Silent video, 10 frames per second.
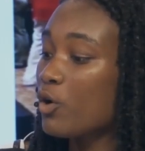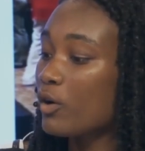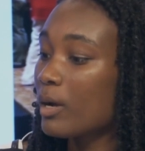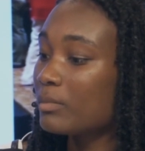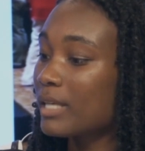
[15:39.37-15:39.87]

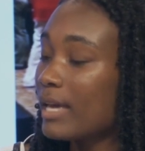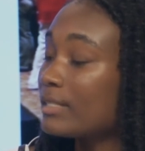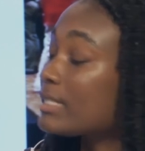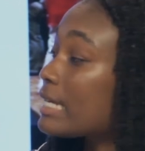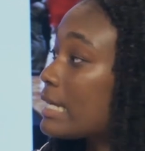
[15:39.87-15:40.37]
programs
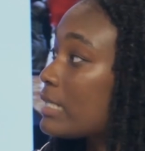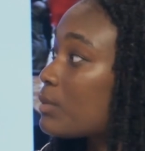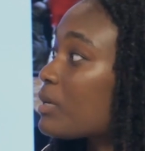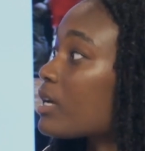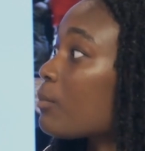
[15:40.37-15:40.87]
can
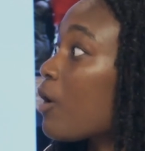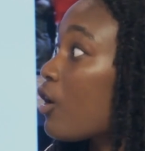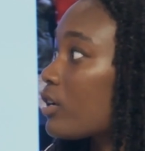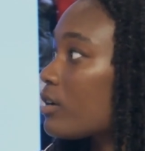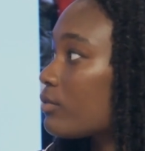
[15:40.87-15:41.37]
teens be a
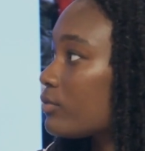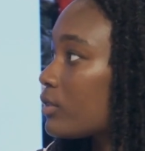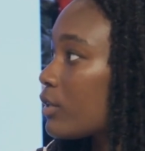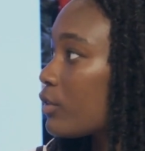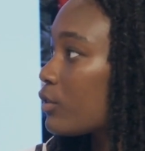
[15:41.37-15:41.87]
part of?
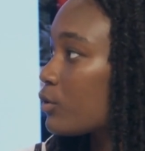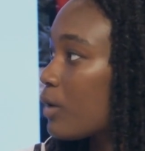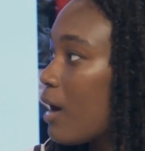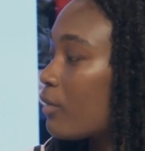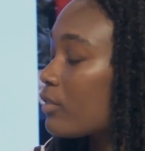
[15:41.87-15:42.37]

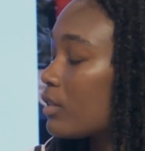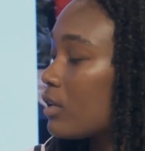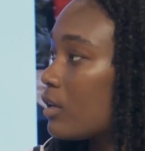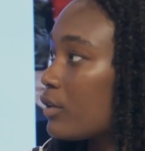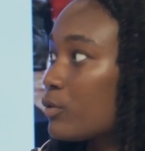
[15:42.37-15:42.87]
throughout
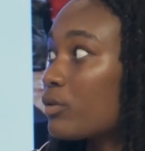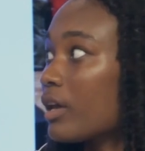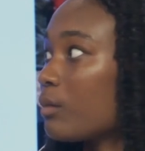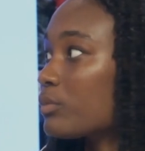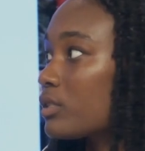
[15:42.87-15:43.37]
the youth
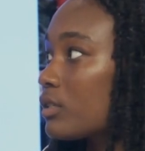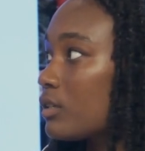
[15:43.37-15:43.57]
camps?